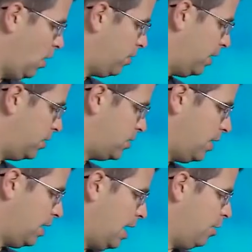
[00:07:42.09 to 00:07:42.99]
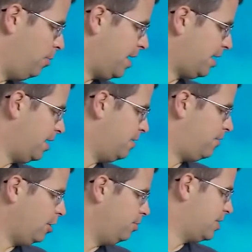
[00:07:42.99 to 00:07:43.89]
Okay, so I hope that kind of
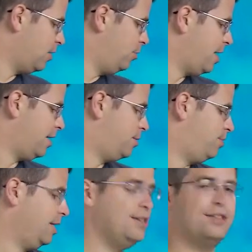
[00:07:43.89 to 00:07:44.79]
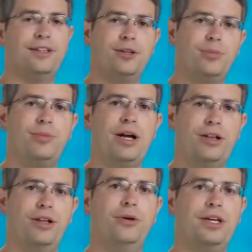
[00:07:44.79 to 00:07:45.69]
helps. I hope that explains a little bit
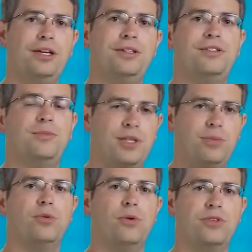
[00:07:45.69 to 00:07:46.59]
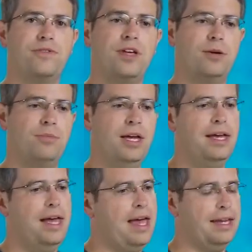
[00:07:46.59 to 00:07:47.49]
about cloaking, some simple rules of thumb.
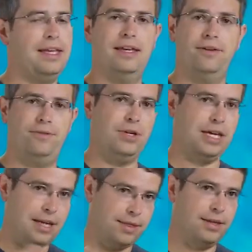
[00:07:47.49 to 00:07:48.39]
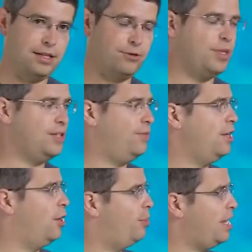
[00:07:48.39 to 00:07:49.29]
And again, if you get nothing else from this
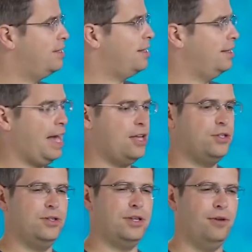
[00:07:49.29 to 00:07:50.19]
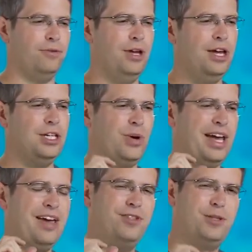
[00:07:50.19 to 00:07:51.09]
video, basically ask yourself, do I
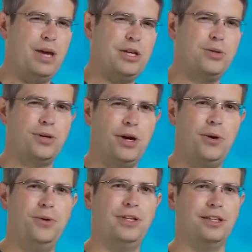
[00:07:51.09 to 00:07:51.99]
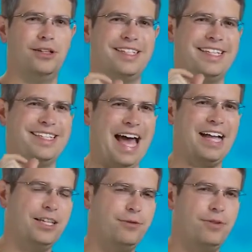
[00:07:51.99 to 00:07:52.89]
have special code that looks
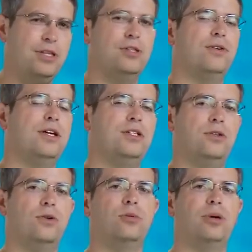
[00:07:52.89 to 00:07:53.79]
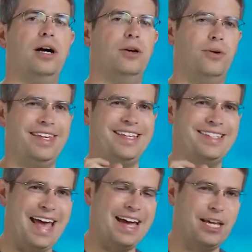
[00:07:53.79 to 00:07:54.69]
exactly for the user agent Googlebot or the
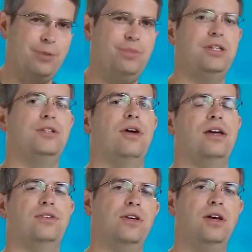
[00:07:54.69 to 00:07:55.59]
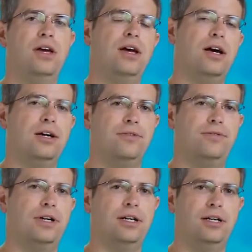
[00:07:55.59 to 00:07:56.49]
exact IP address of
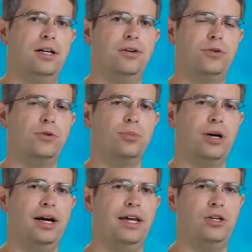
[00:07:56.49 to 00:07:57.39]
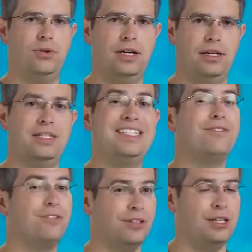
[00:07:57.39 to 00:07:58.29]
Googlebot and treat it
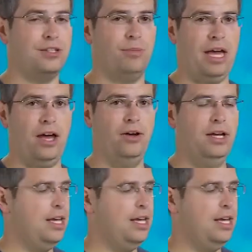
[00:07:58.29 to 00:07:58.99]
differently somehow?